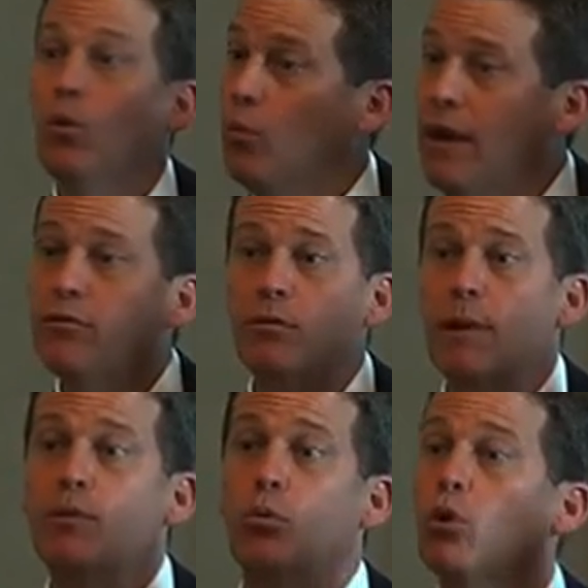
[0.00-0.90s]
We have to
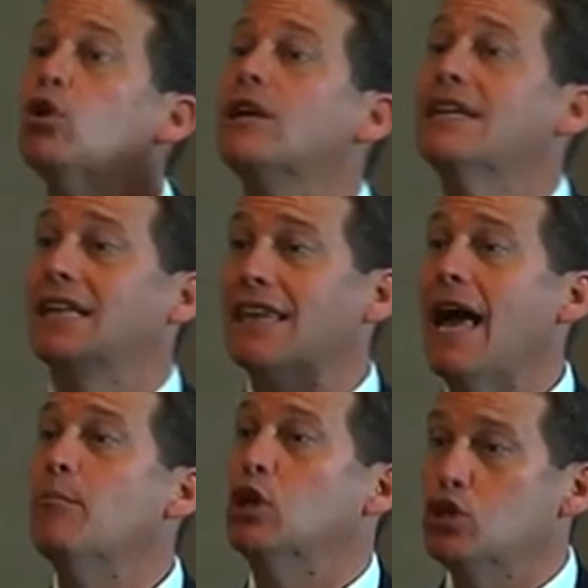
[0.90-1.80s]
remember that we're looking at the
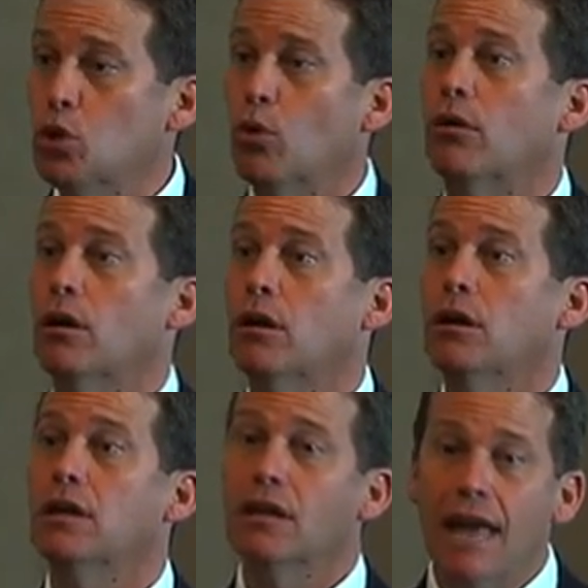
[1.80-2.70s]
lamina dura.
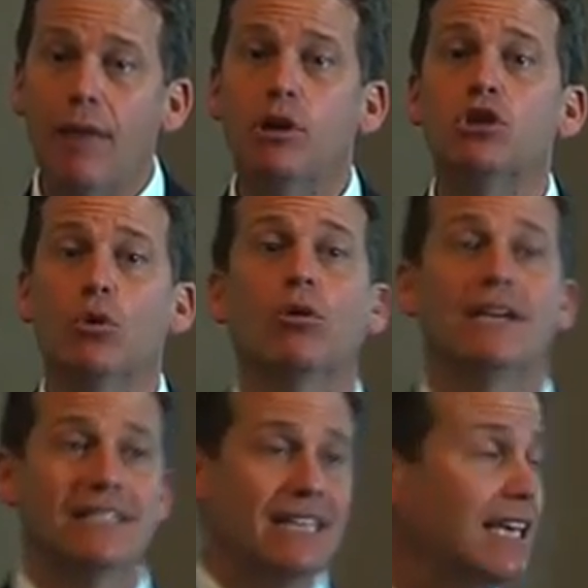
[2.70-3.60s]
The lamina dura
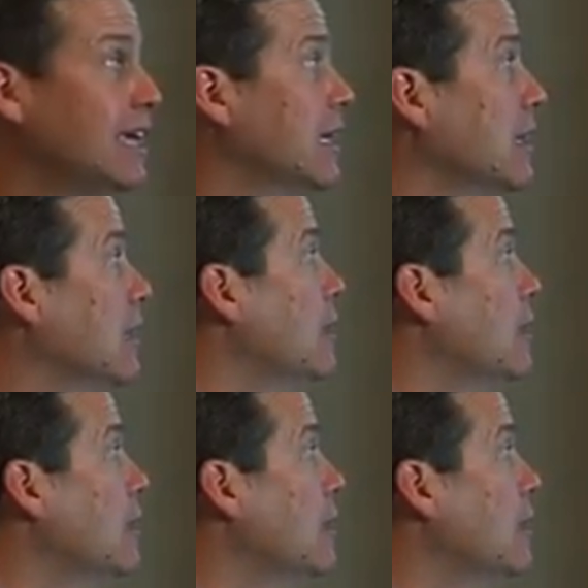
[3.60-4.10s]
is key.